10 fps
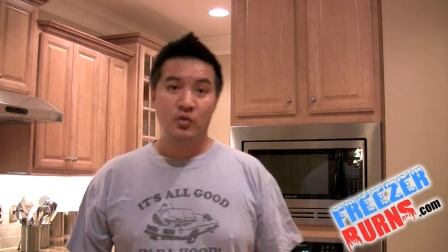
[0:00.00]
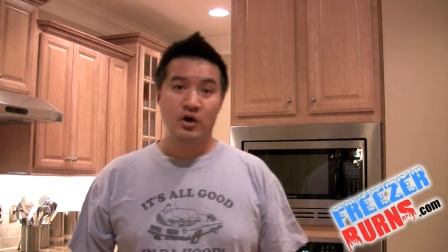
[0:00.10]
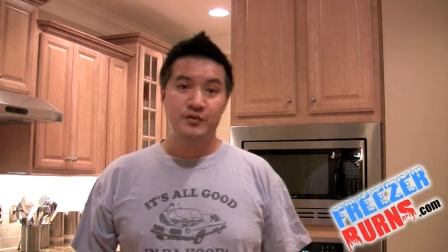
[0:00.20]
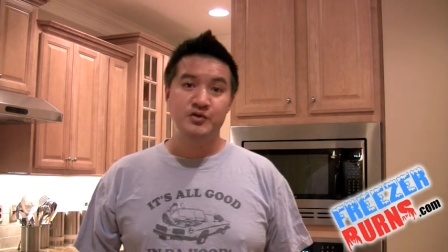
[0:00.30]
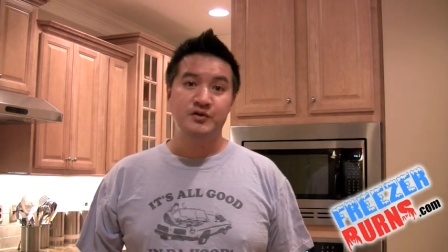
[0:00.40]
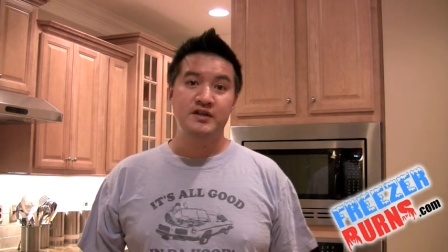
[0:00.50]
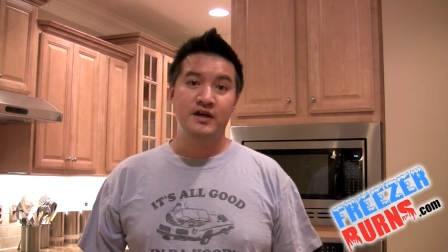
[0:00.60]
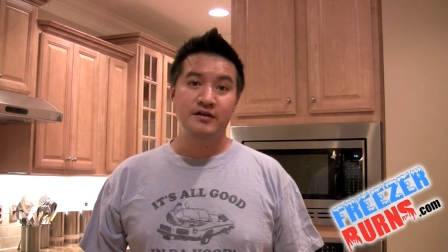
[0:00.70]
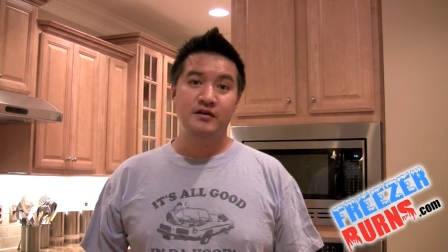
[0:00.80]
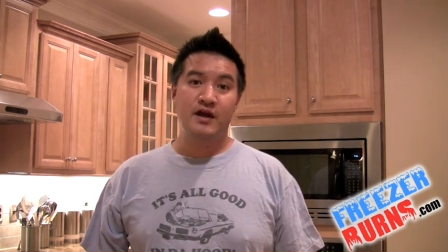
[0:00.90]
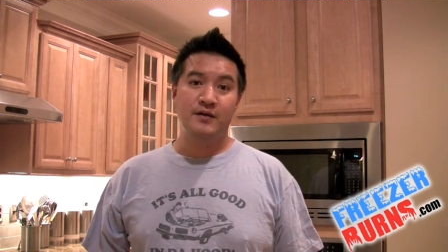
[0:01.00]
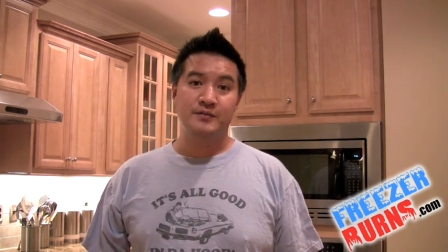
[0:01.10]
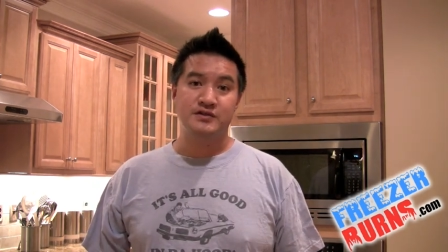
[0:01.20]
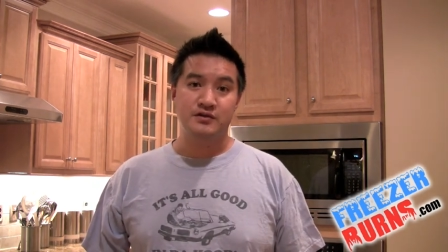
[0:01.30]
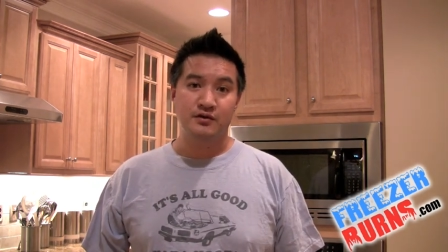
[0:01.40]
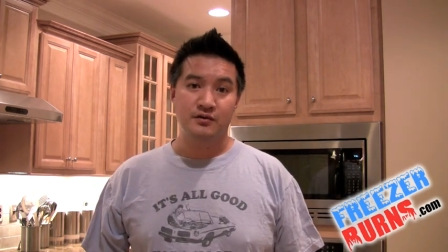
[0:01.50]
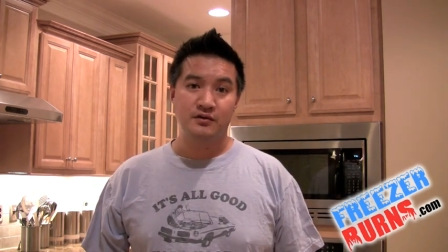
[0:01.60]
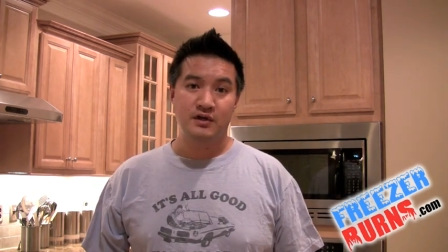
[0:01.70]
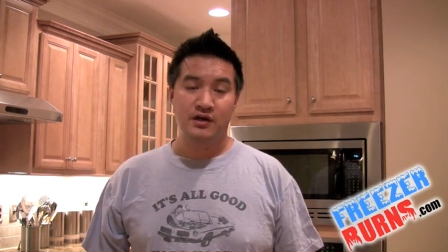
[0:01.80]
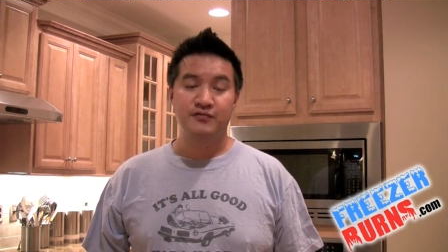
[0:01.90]
welcome to another
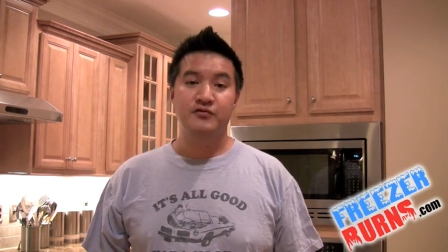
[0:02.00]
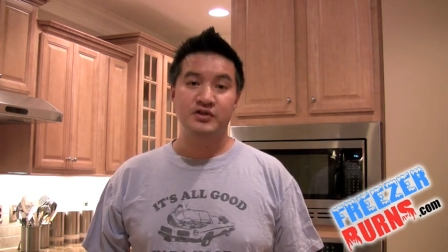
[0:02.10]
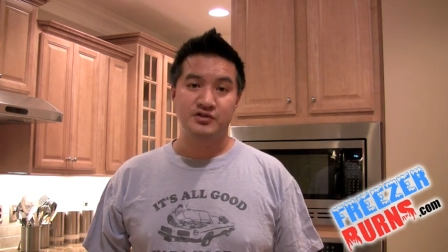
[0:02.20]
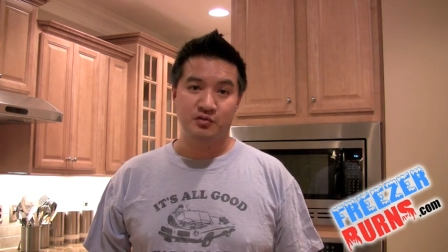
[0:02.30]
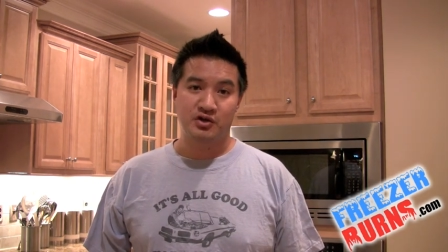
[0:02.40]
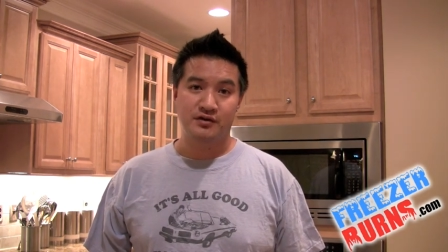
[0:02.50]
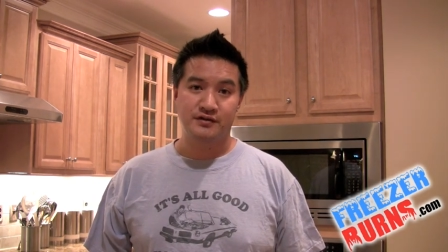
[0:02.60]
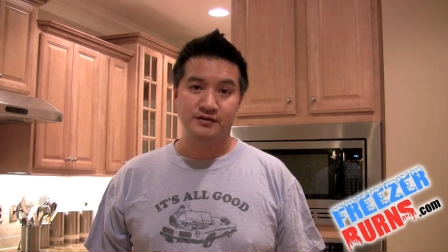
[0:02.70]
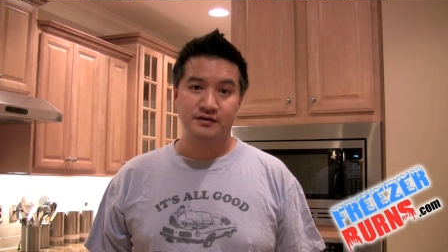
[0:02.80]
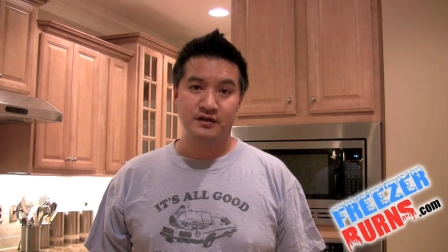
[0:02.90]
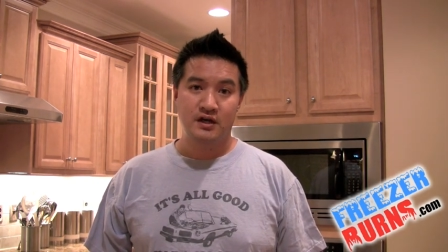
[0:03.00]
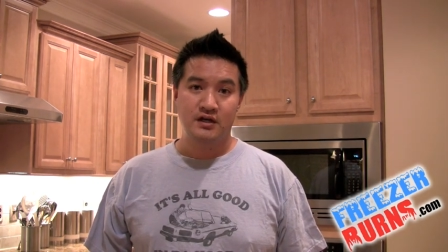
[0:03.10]
episode of Freezer Burns.